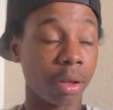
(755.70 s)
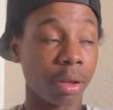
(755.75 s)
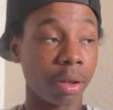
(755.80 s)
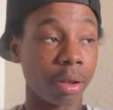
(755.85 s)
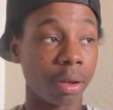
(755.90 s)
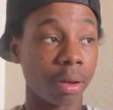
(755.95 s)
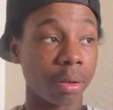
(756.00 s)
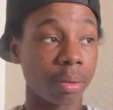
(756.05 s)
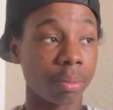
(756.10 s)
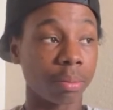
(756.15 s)

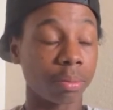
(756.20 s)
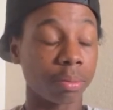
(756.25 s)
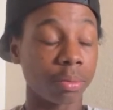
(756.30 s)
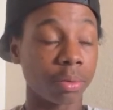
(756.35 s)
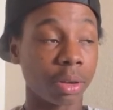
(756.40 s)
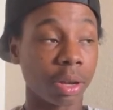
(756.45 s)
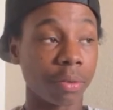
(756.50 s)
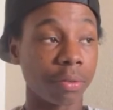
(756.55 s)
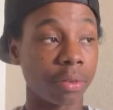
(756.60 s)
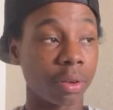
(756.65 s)
Um,
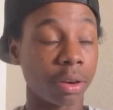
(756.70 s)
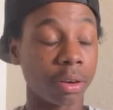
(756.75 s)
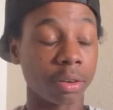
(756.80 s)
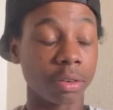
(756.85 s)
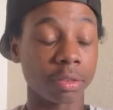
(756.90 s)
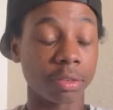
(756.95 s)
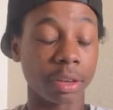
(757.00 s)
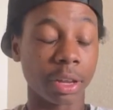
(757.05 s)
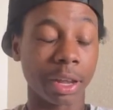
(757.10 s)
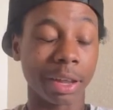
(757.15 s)
you have to
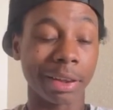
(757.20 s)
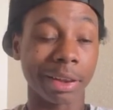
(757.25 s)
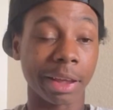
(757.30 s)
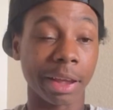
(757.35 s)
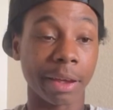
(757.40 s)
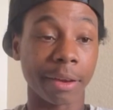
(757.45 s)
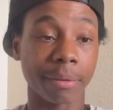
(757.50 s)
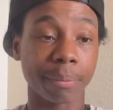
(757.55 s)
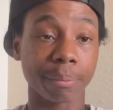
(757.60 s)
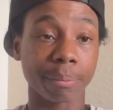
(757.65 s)
understand
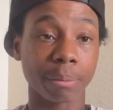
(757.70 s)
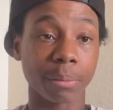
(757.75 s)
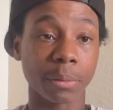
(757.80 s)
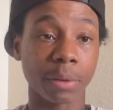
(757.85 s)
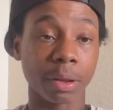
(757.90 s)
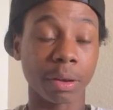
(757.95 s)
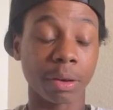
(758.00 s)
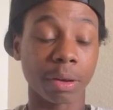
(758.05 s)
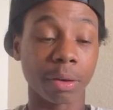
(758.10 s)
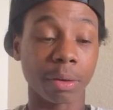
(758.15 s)
that,
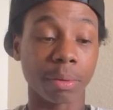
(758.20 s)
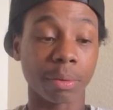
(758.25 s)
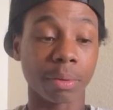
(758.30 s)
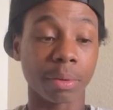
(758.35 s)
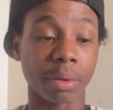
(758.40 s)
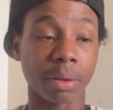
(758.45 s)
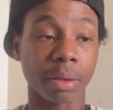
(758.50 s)
you know,